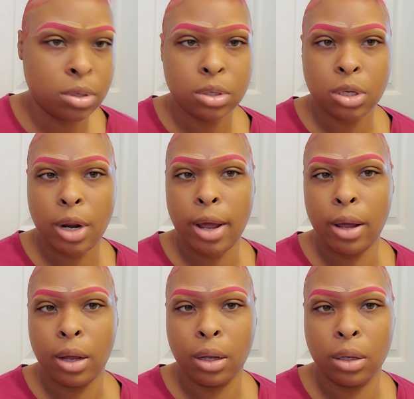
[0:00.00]
See
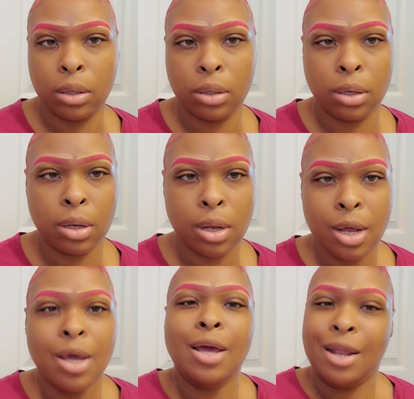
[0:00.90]
that?
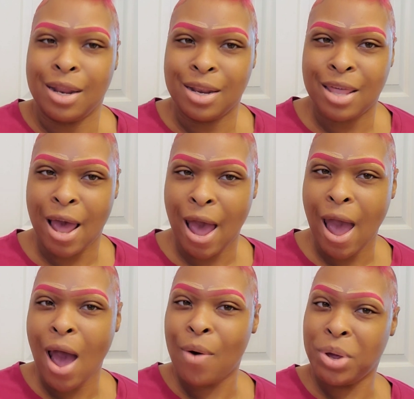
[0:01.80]

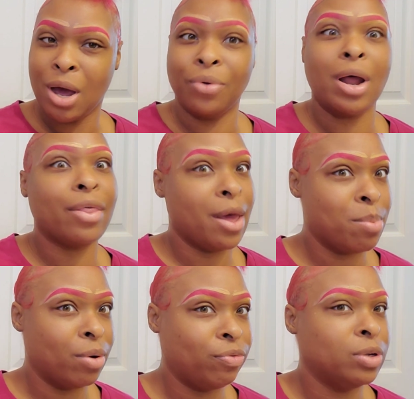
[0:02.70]
There we go. Now they
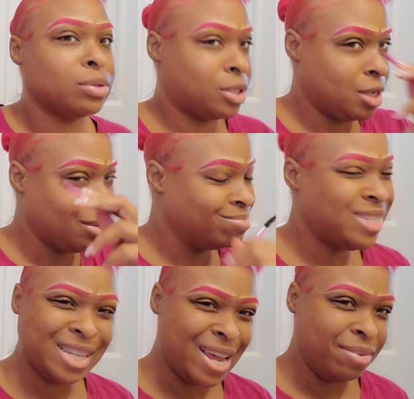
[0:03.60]
both look. See?
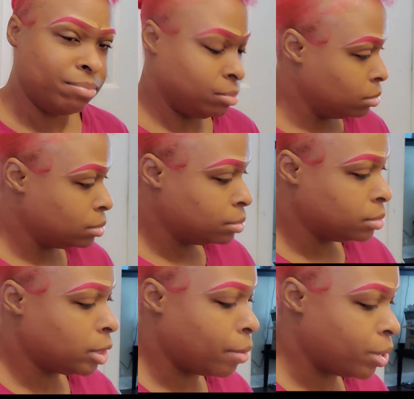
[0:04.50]
There